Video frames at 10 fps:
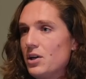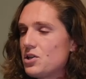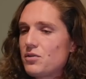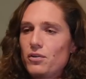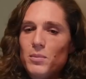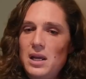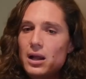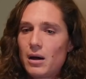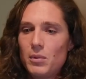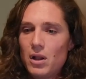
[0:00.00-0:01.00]
Just for me,
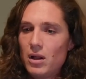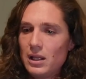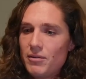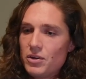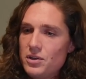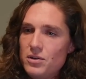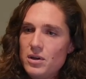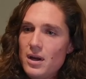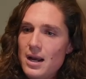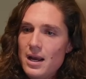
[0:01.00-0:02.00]
like I'm a long lever
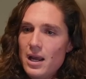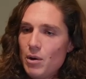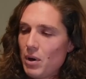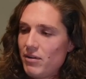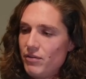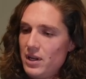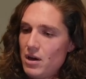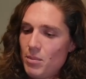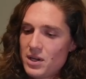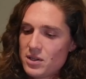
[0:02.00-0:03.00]
dude. Right. And when I
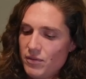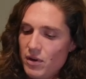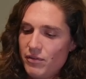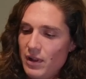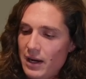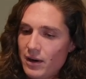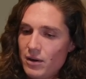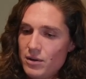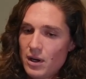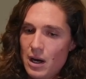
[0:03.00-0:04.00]
video myself on flat
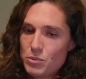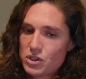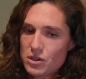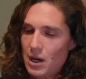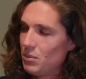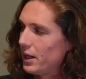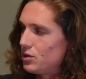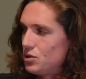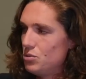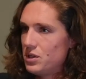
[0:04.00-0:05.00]
ground, I'm, I'm
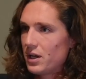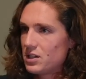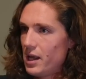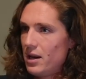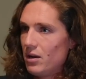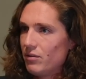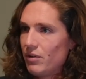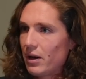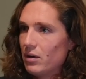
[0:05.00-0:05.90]
like two ticks late on the flat